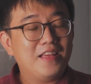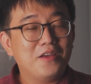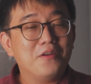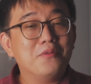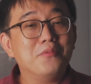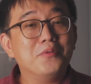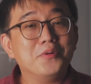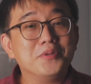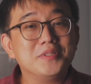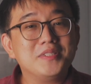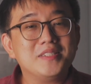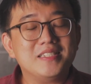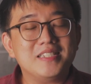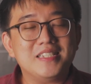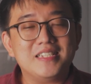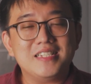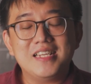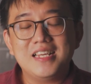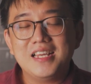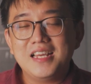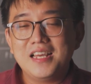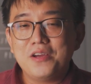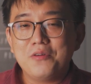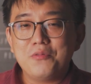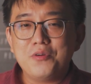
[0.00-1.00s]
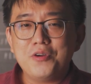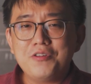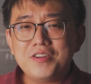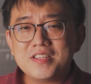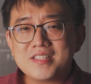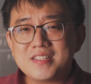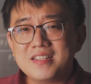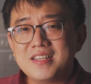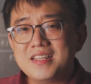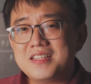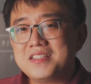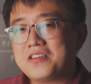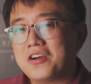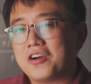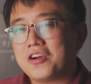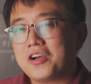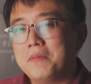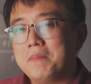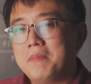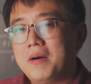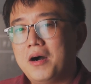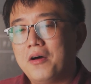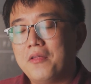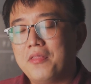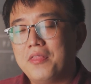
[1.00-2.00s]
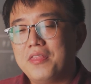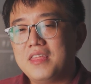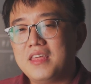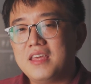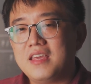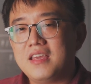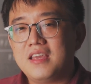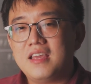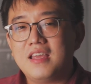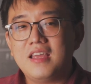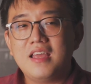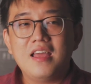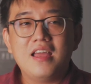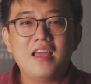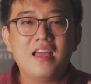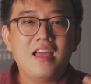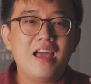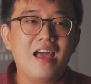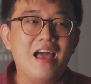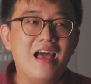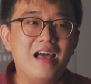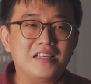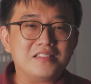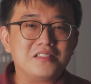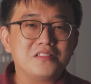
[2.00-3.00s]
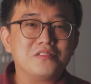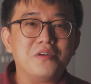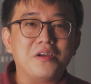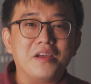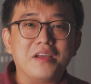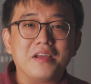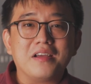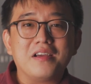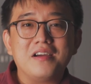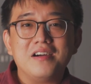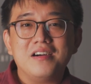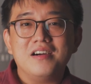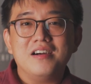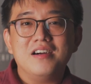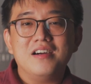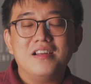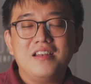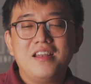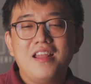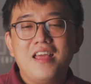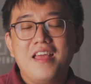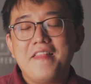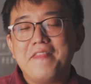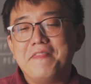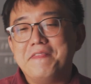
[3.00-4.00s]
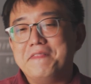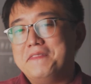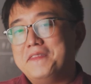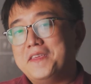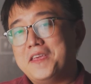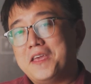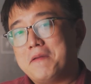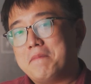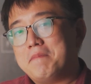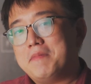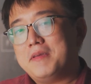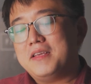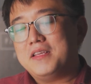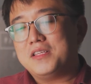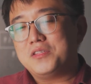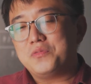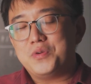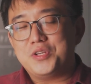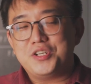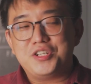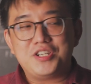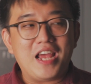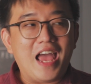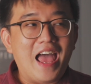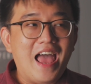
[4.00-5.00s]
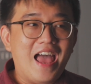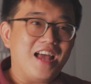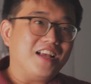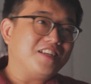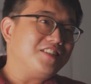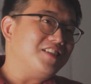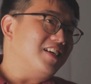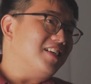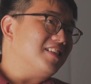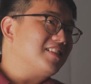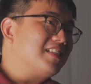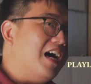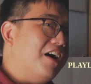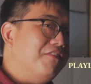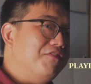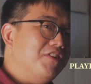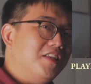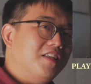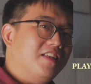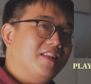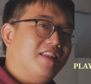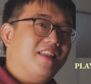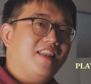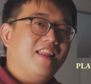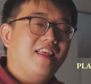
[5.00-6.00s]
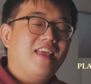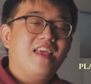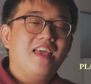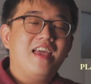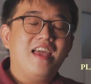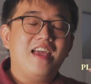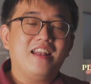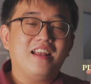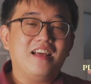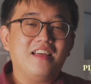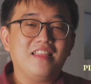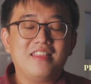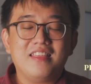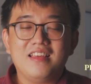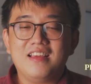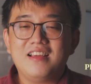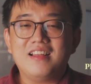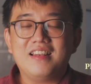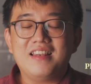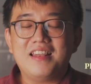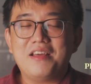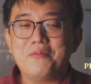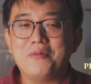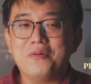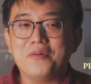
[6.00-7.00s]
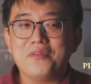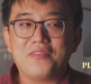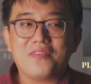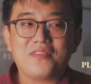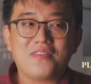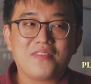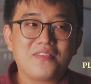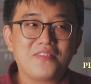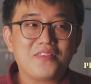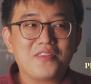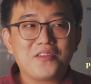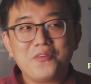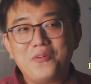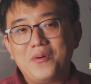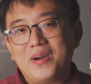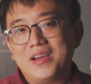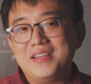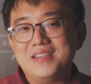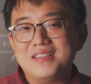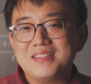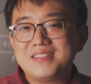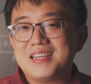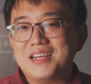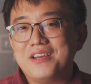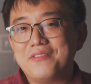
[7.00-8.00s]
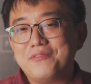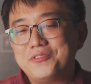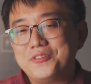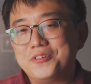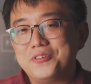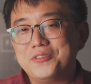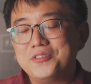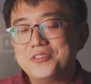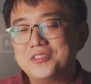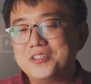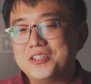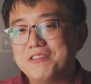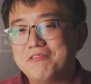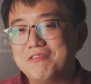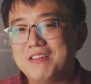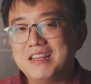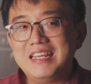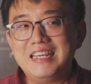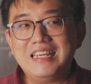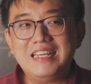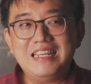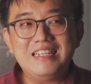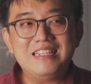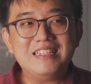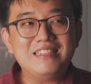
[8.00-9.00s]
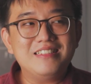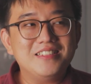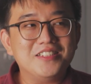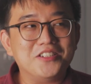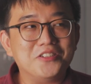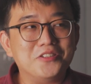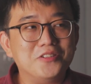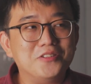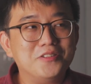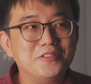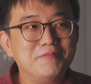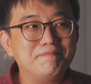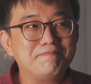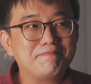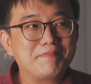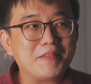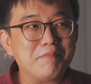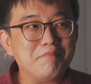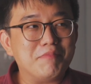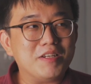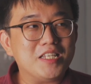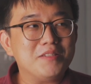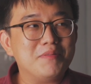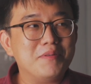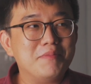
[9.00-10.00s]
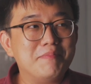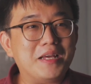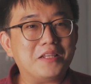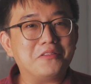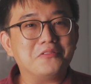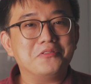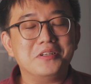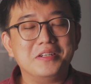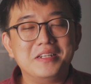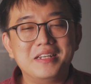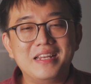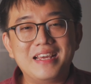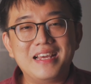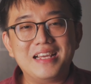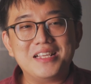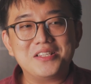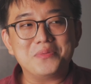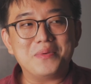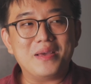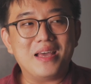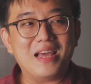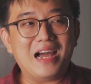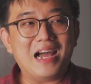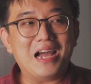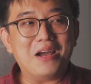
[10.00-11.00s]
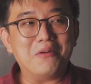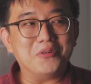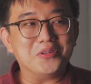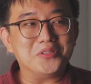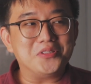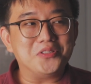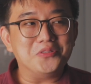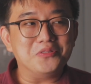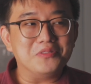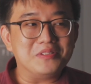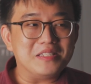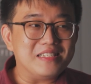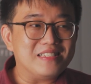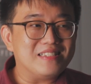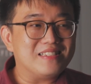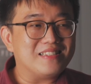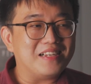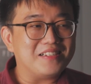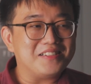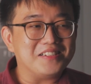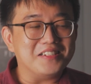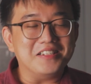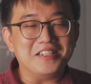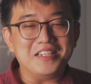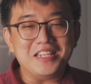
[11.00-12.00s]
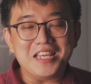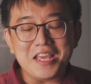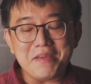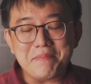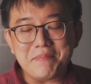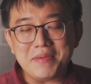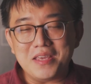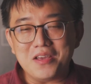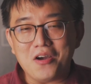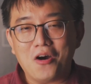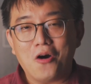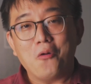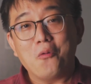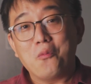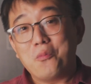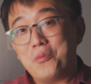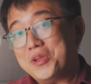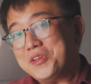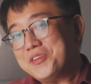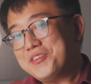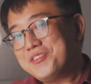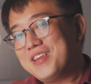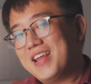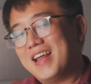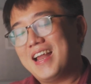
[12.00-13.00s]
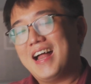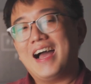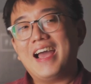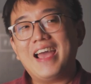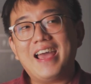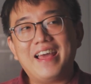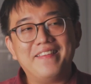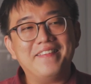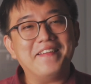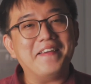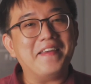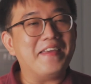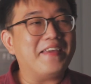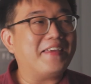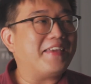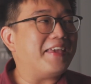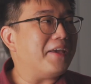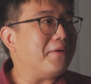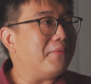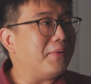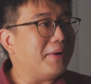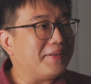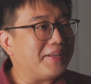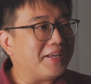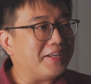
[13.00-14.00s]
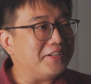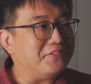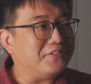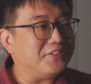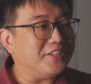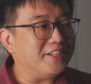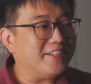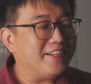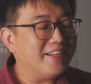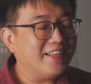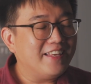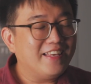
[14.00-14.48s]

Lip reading: We'll see. We recently talked about the Esther and Kern DAPs, which Ash has covered, and I think that was quite insightful. It really, brings me back to the days where I was using such a DAP, or wish that I had the AK100.